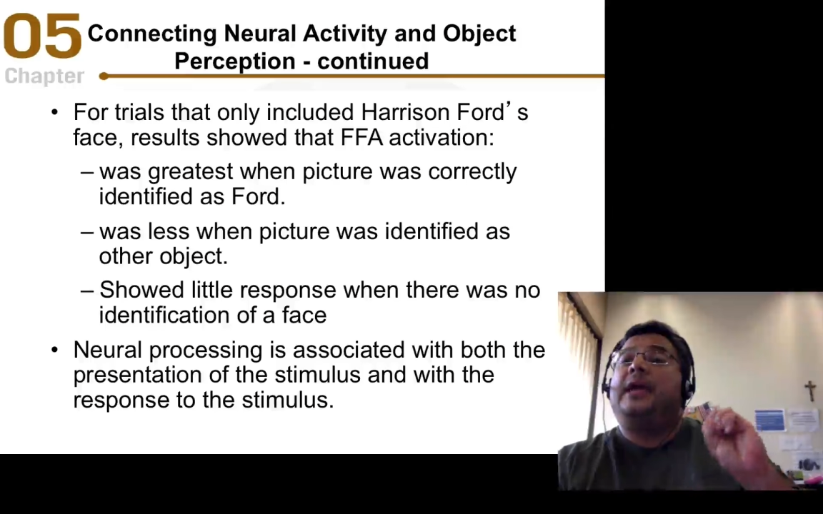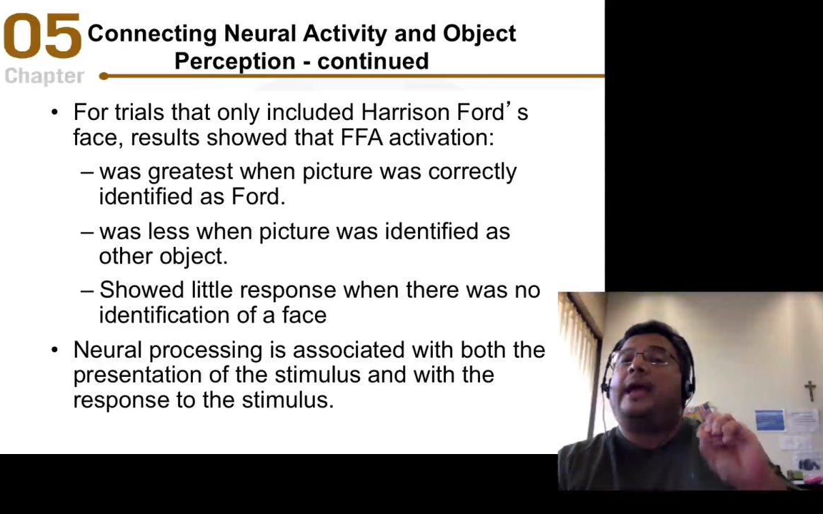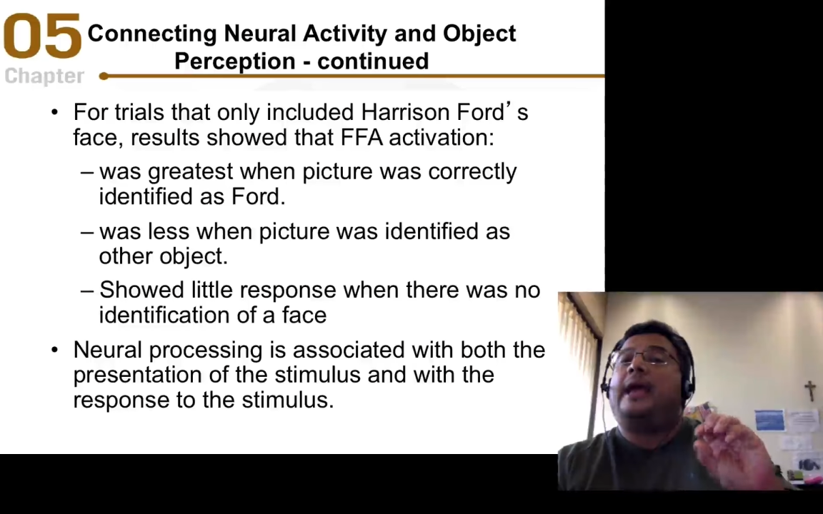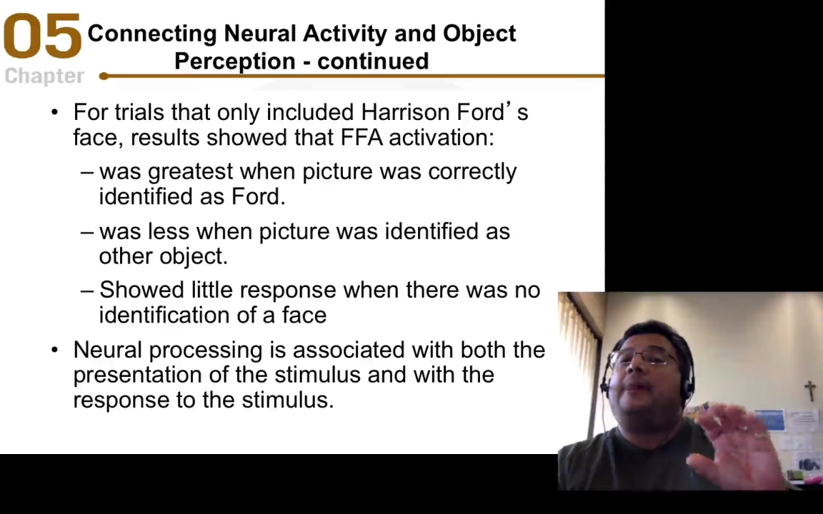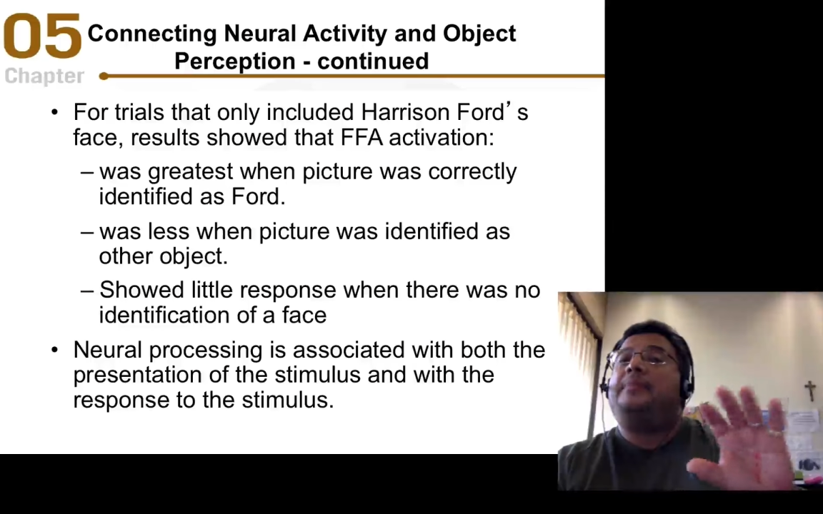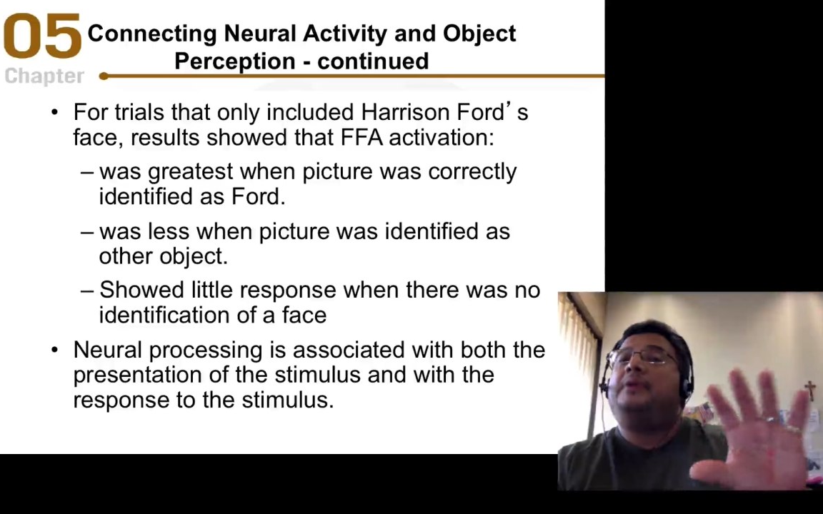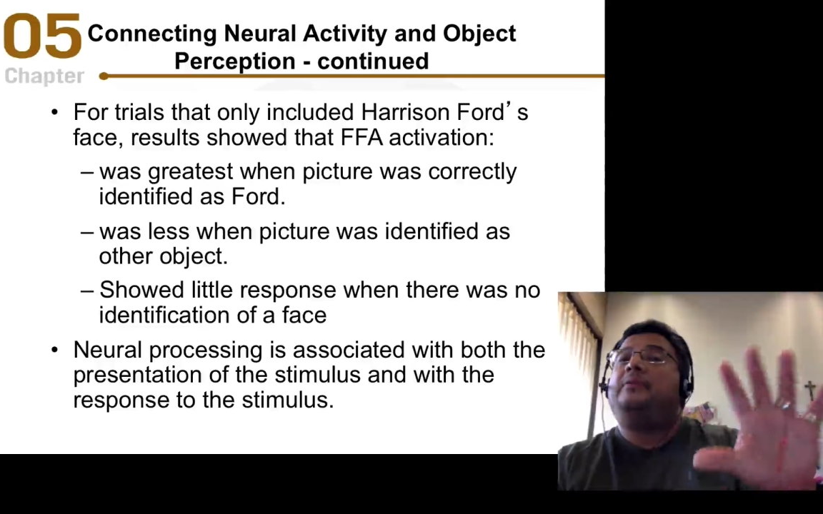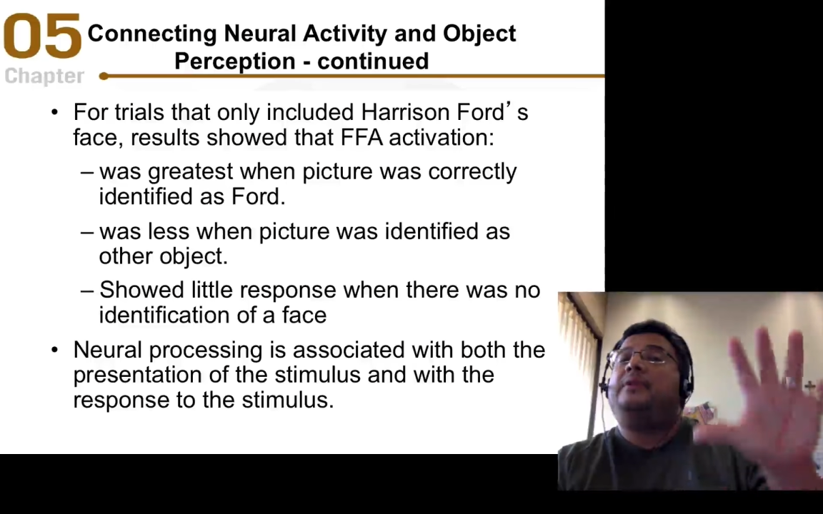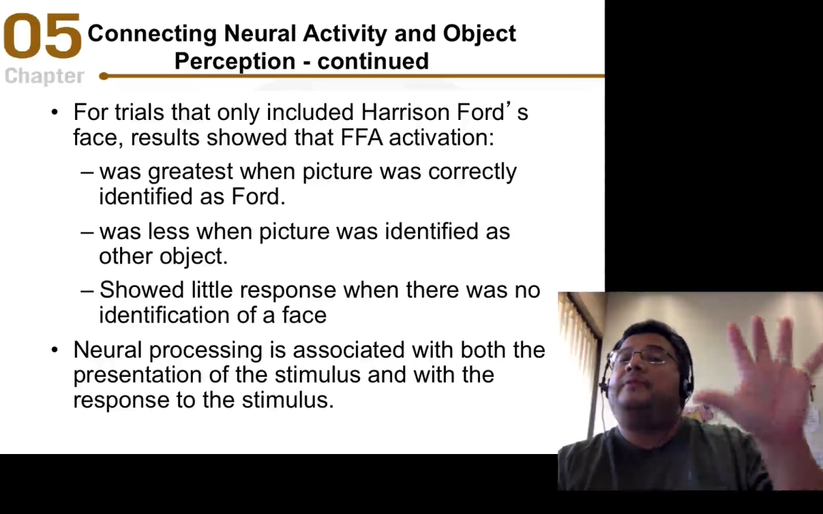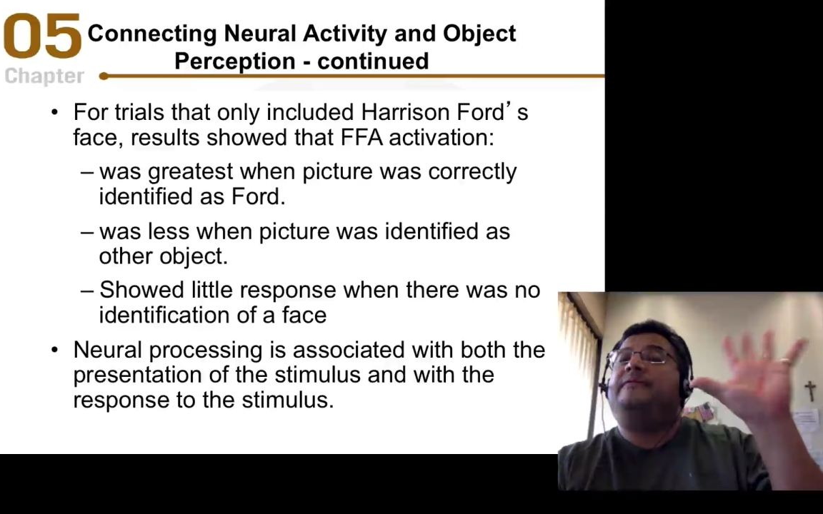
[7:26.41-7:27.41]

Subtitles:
happened when the